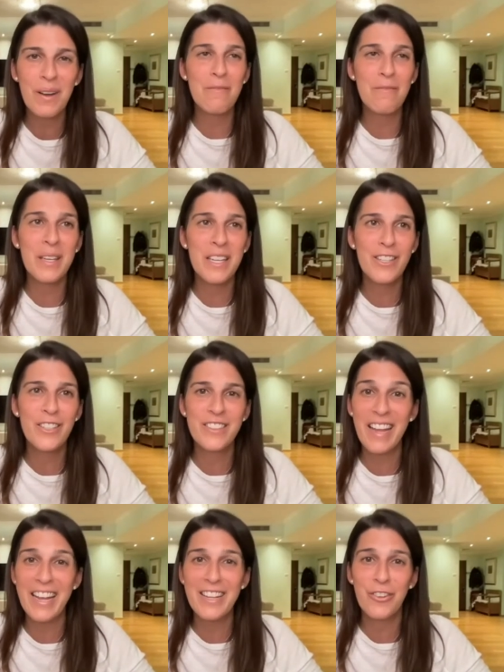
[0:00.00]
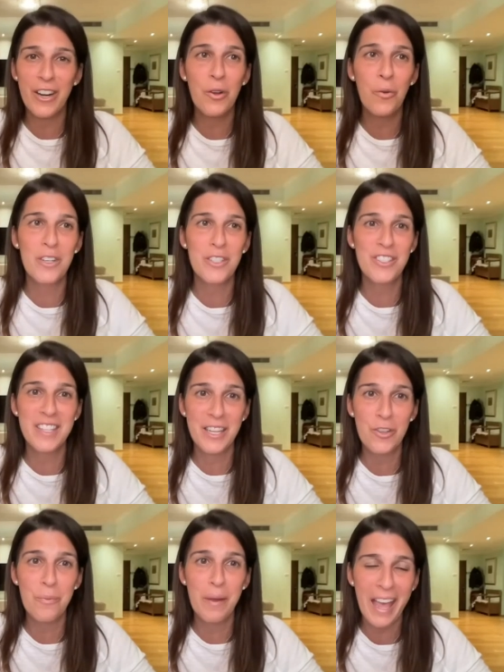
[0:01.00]
I'm here to answer any questions that
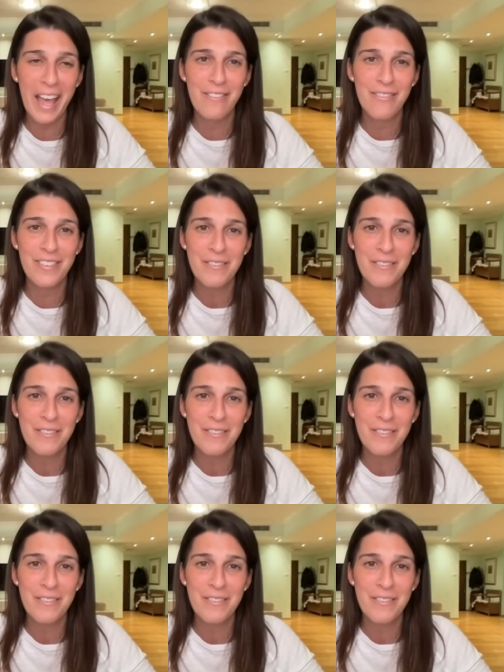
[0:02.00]
you may have.